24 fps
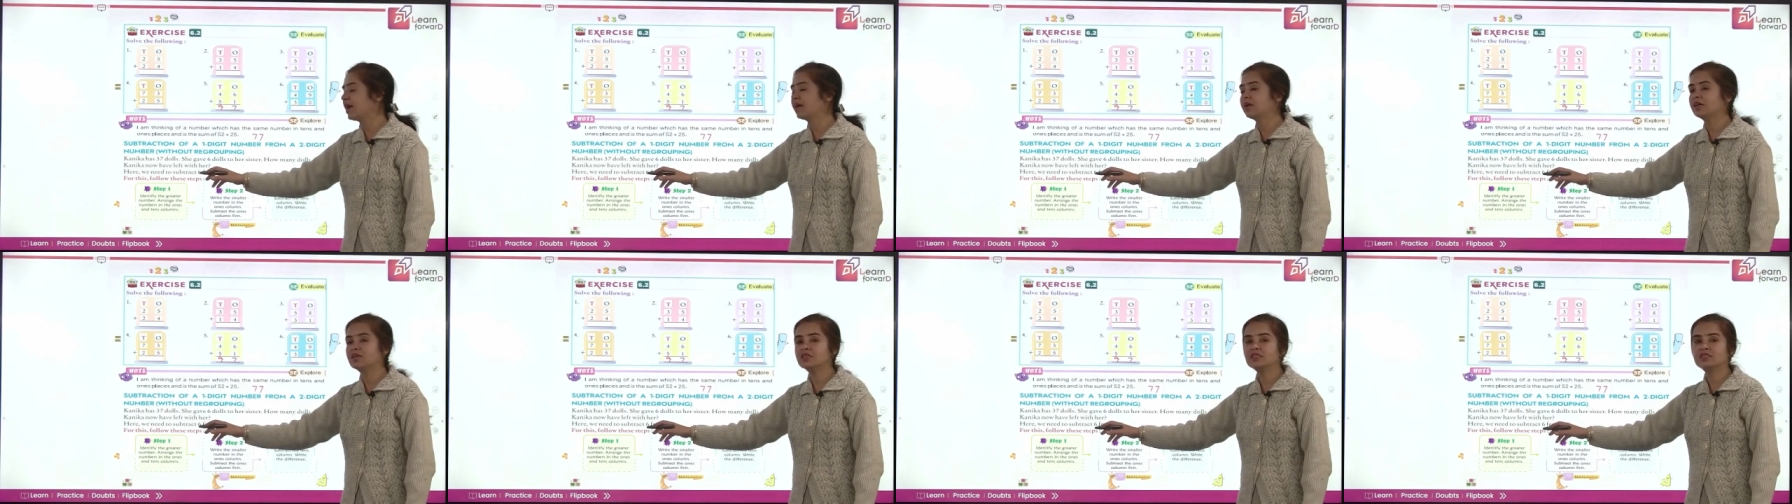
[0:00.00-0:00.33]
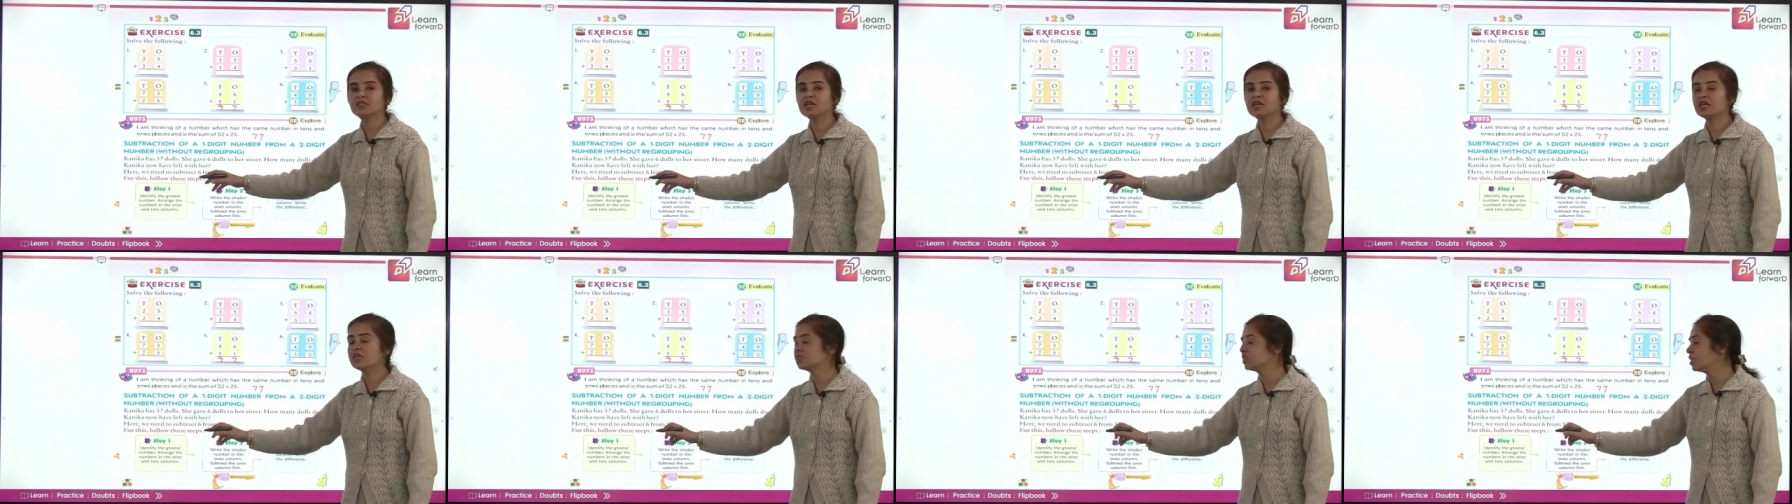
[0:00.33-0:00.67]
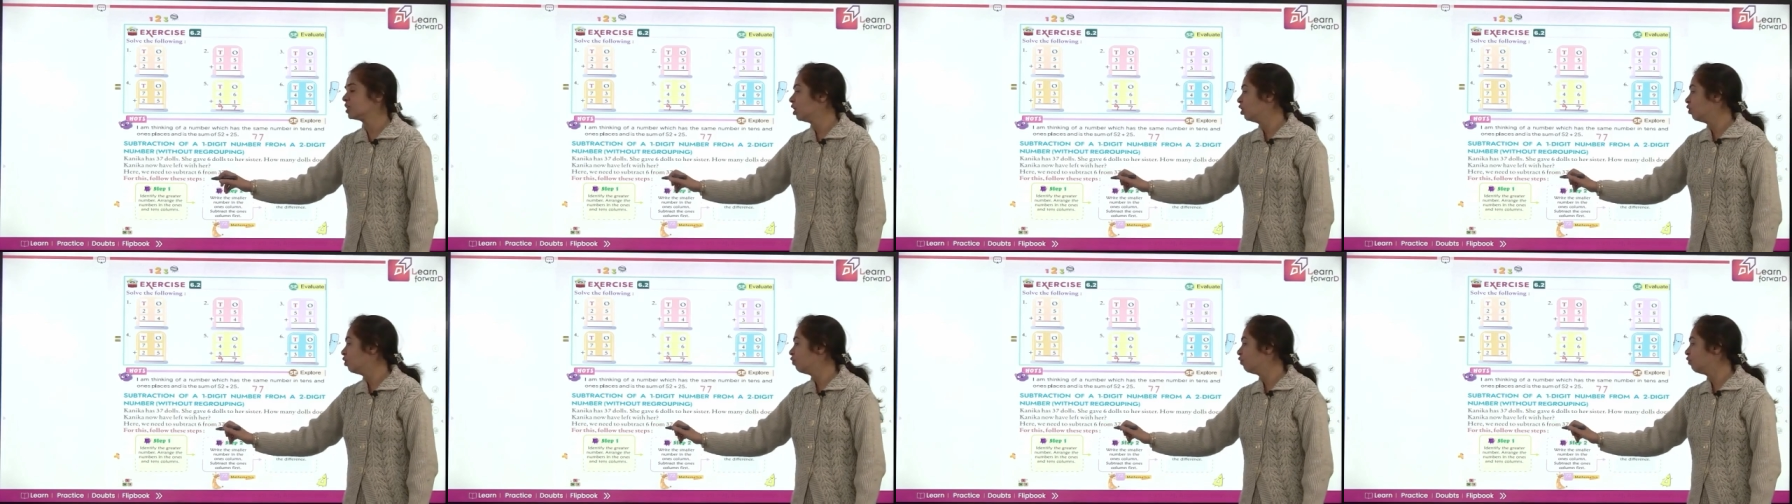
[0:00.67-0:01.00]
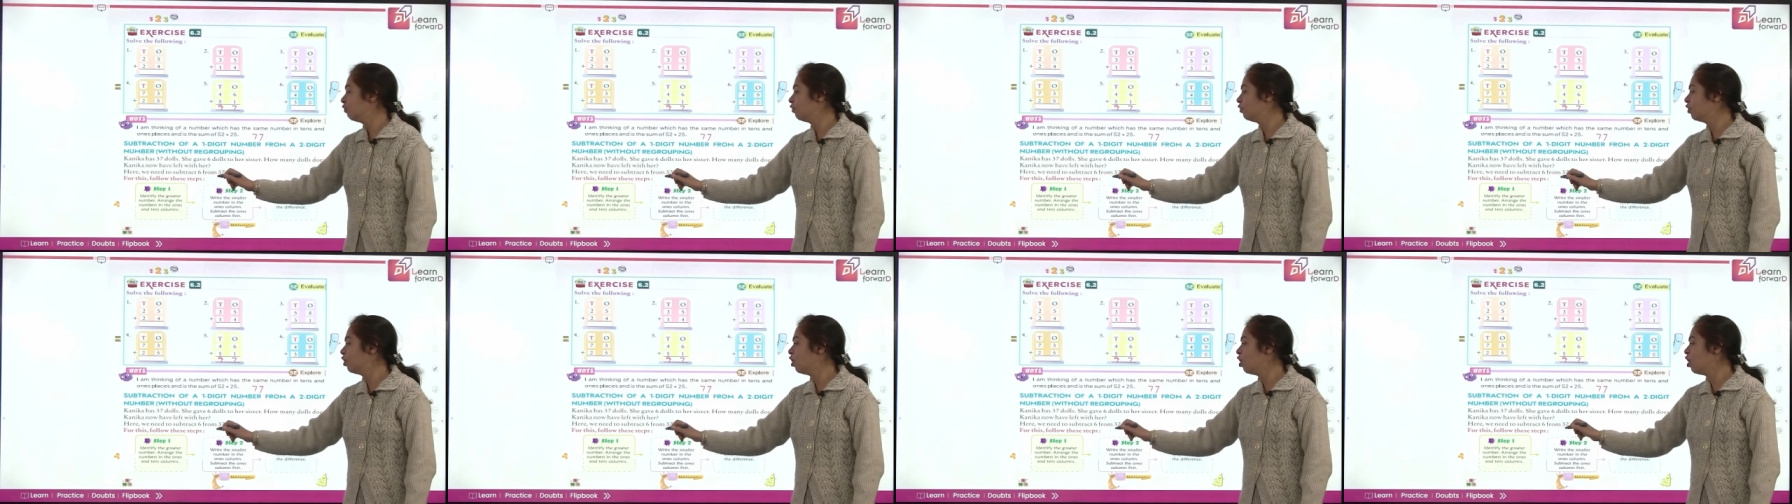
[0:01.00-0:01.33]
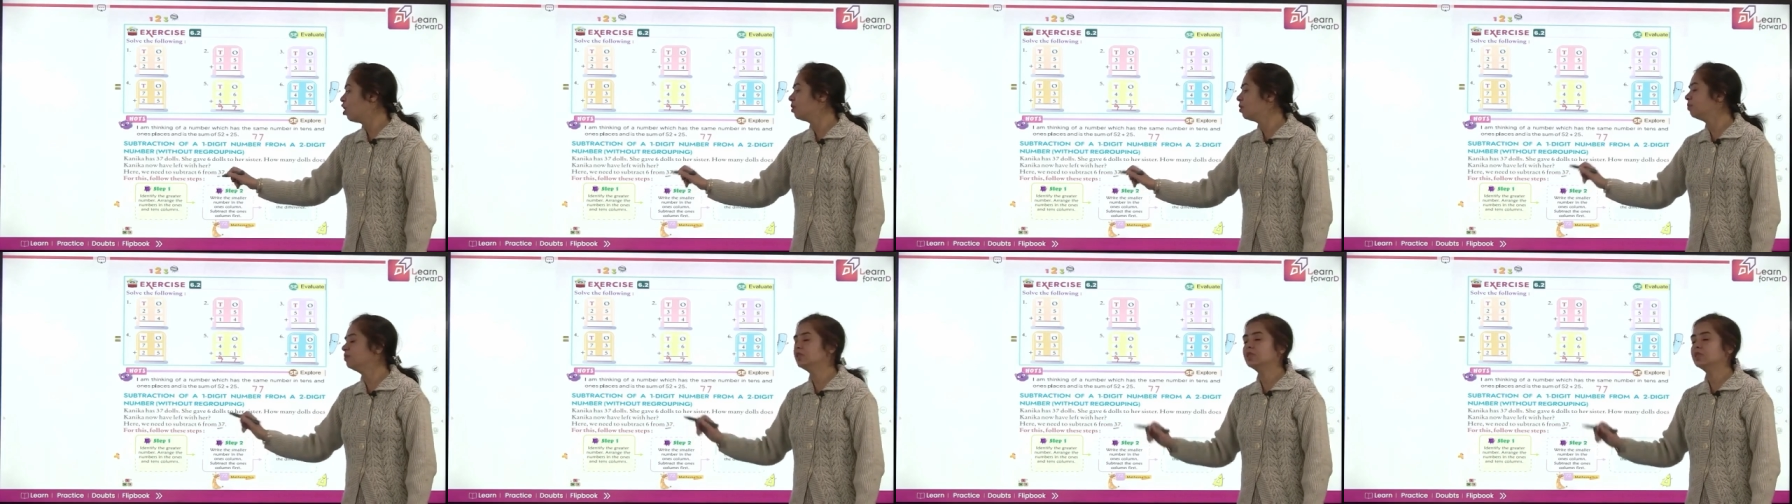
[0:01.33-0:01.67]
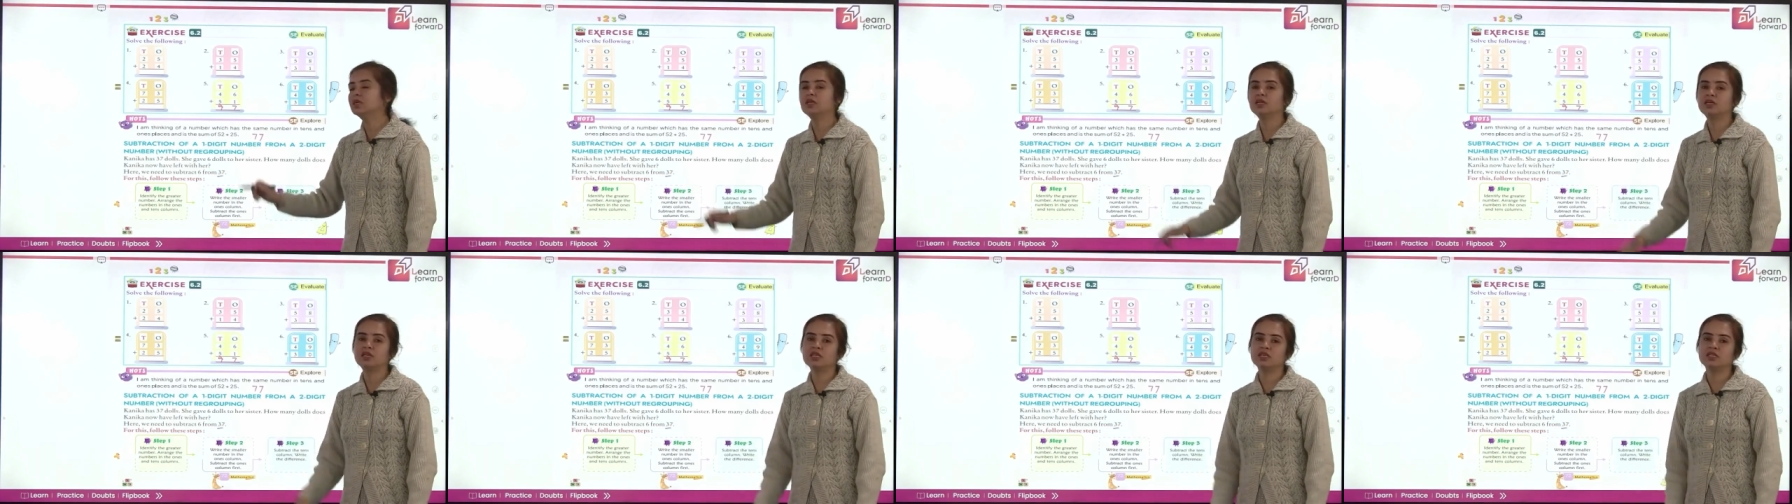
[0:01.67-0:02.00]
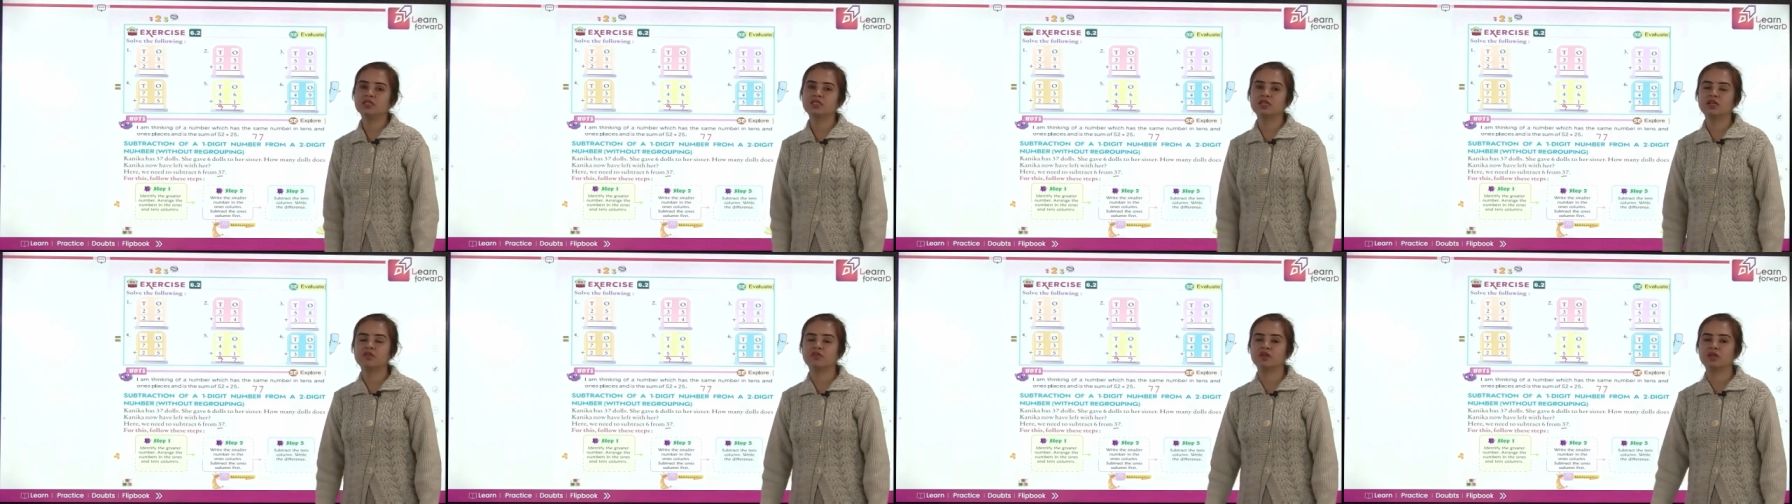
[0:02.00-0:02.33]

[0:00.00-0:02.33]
6 from 37.